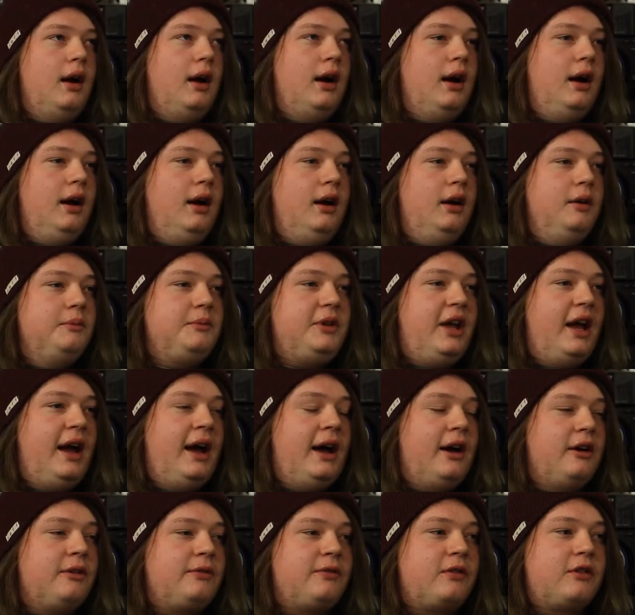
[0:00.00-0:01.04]

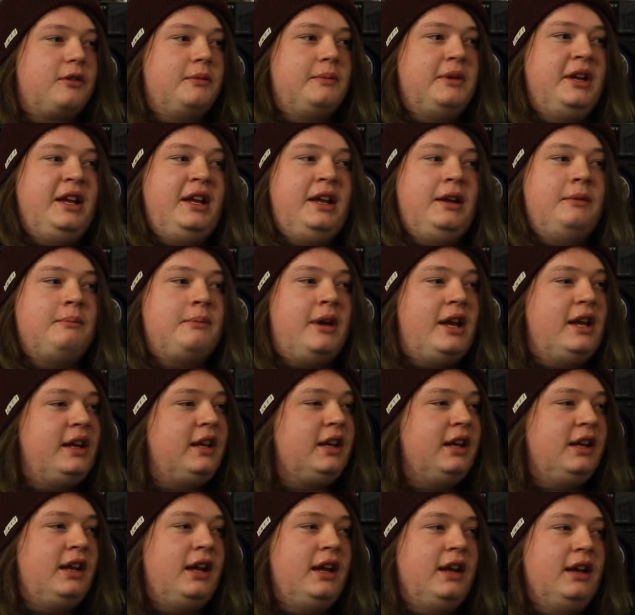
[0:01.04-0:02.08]
Yeah, for me,
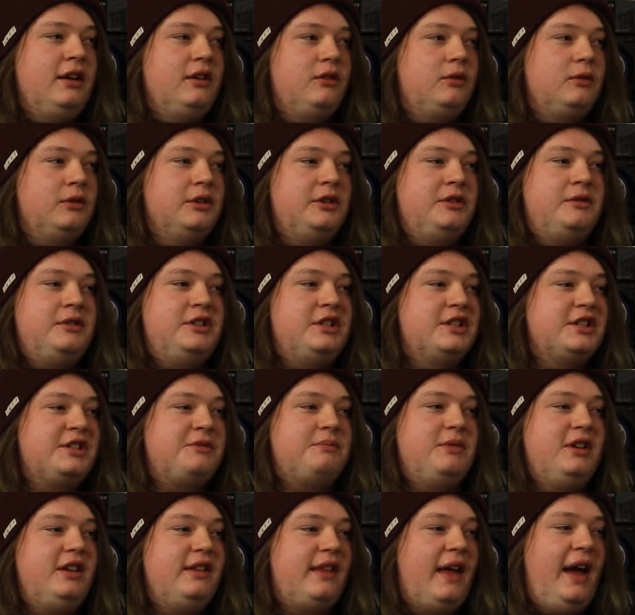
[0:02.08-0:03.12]
making it would
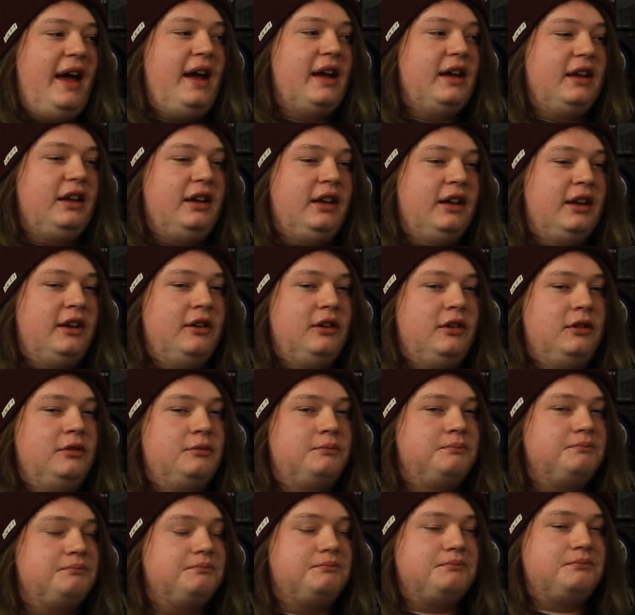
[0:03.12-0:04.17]
just be that,
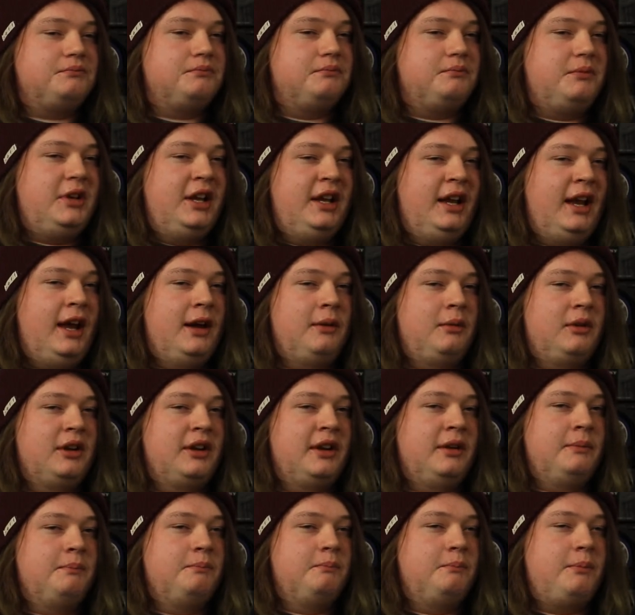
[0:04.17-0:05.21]
being able
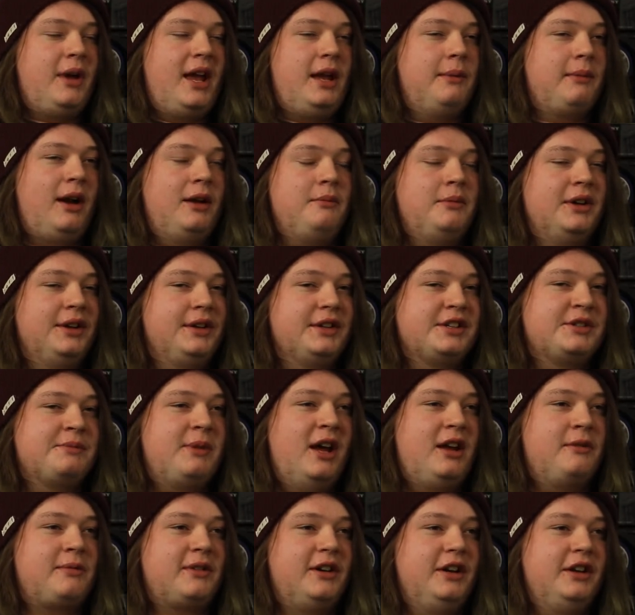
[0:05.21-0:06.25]
to pay my bills
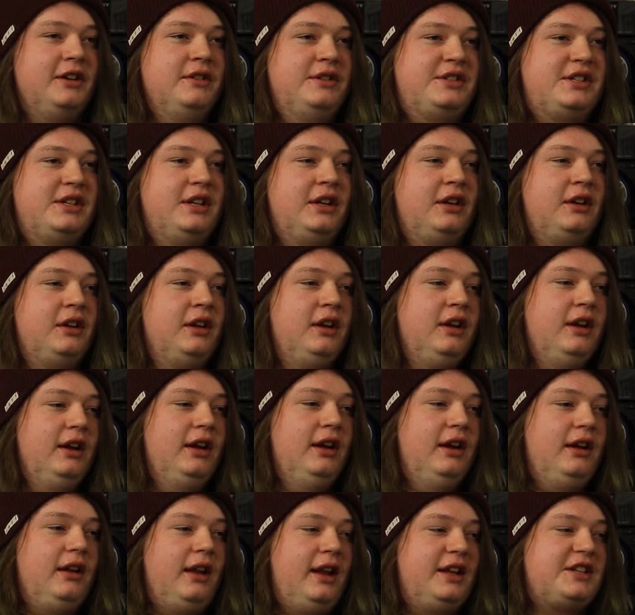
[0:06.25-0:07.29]
by producing.
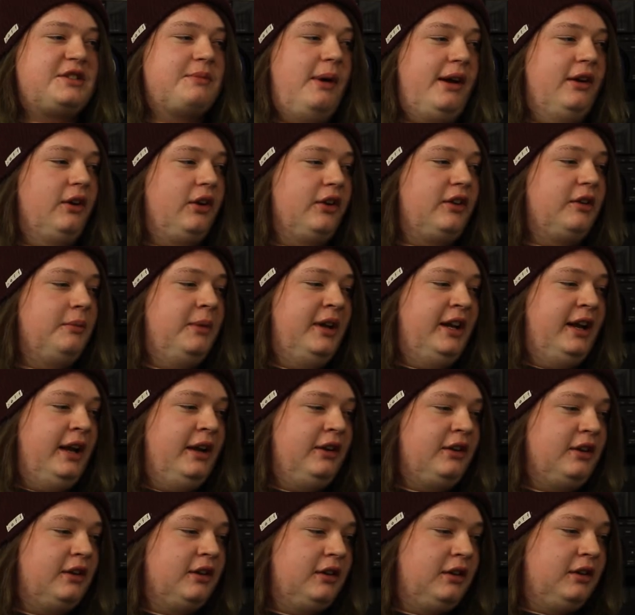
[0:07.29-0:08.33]
That's my ultimate
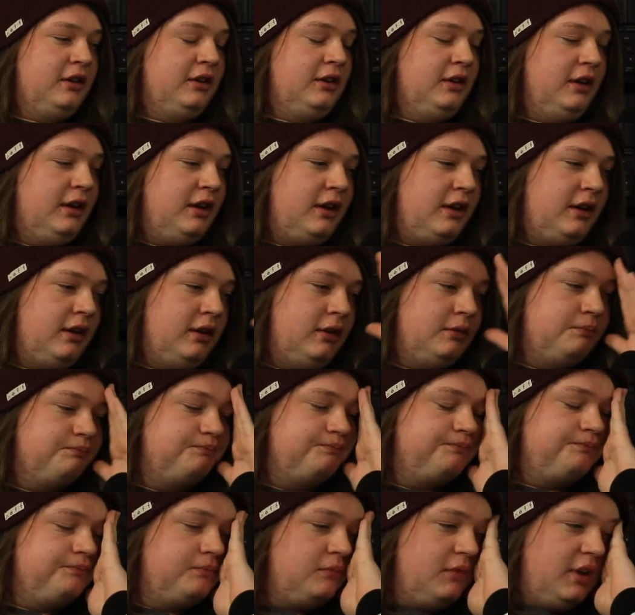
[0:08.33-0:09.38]
end goal.
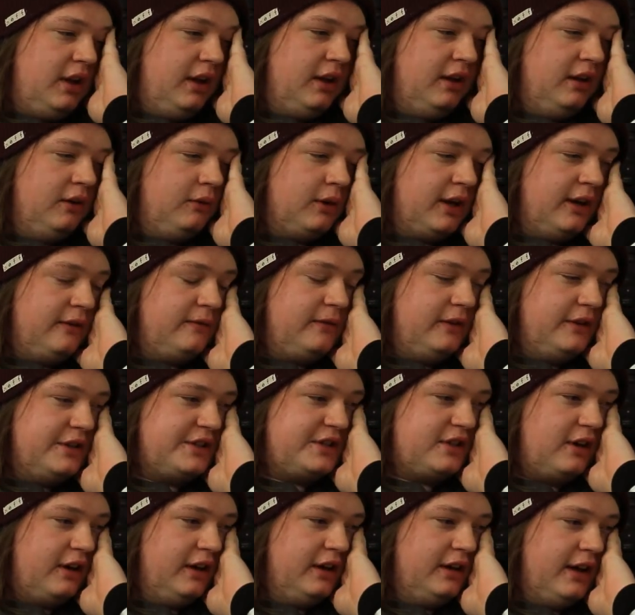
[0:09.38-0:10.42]
When I first
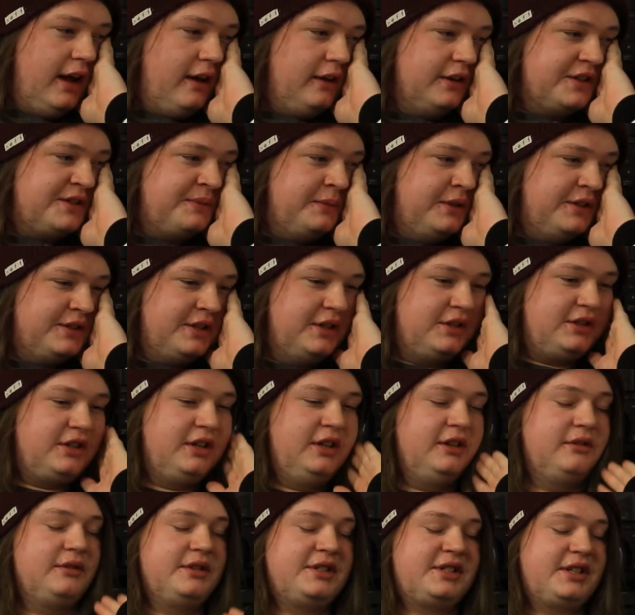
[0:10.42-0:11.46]
started out as a
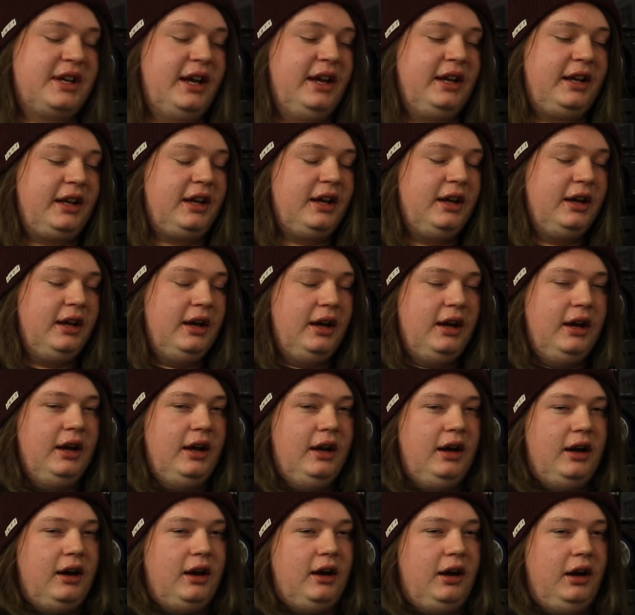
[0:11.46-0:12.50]
musician, it was like,
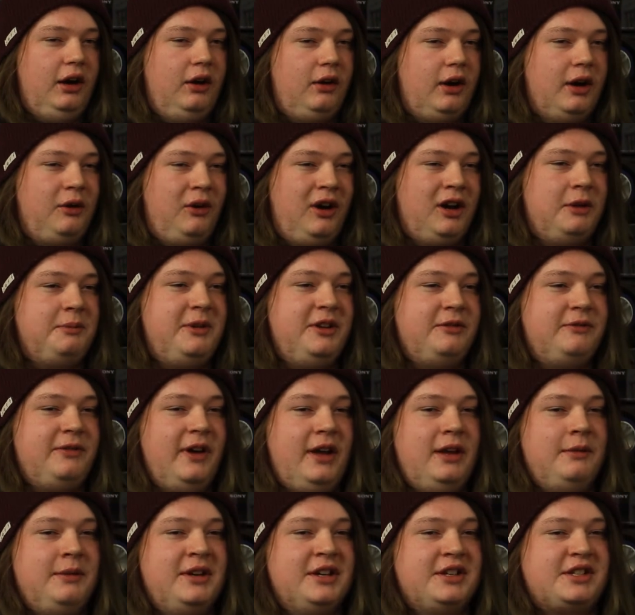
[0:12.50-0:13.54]
oh, I want to be
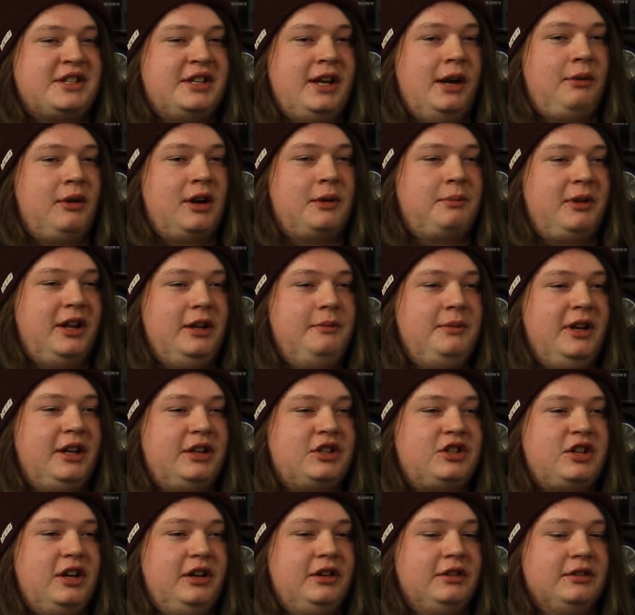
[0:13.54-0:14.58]
famous and I want to play
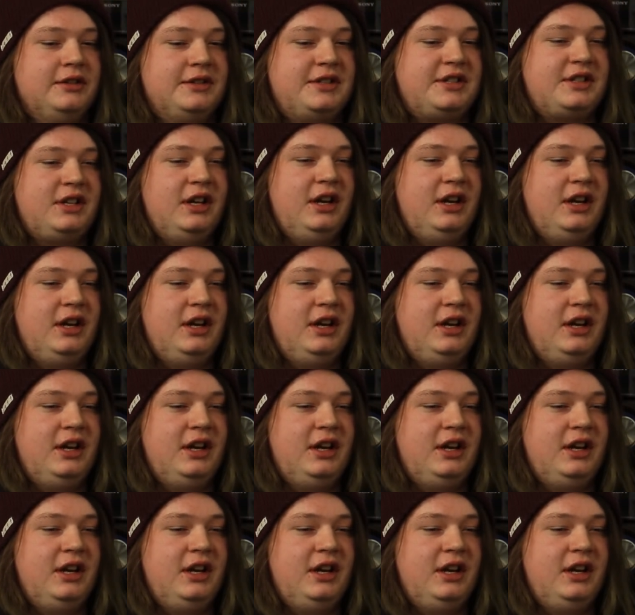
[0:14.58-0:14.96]
big shows.